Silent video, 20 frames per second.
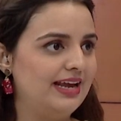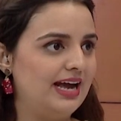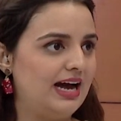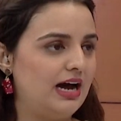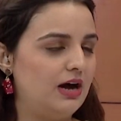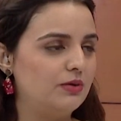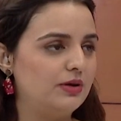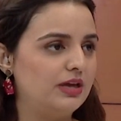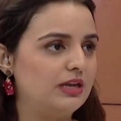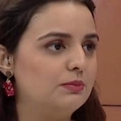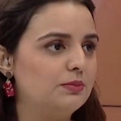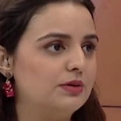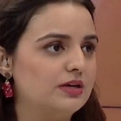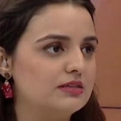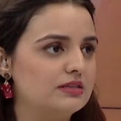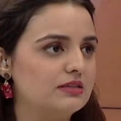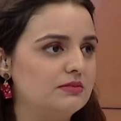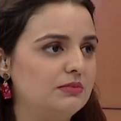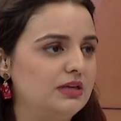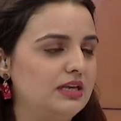How can a
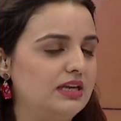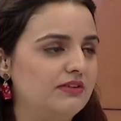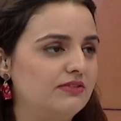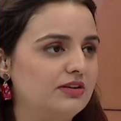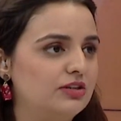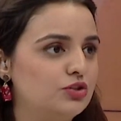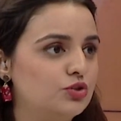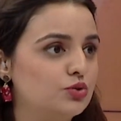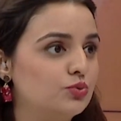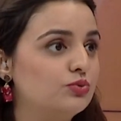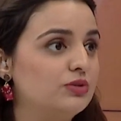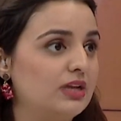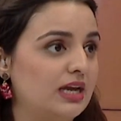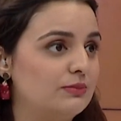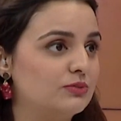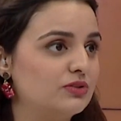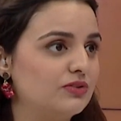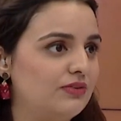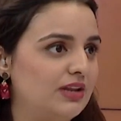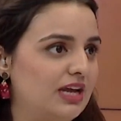person be given two
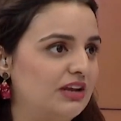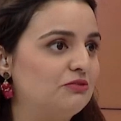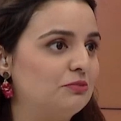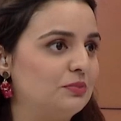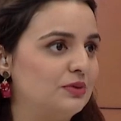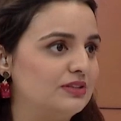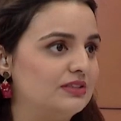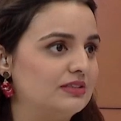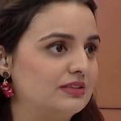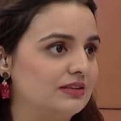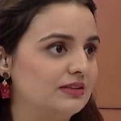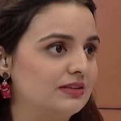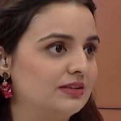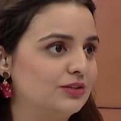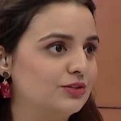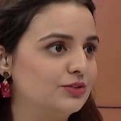times of life prison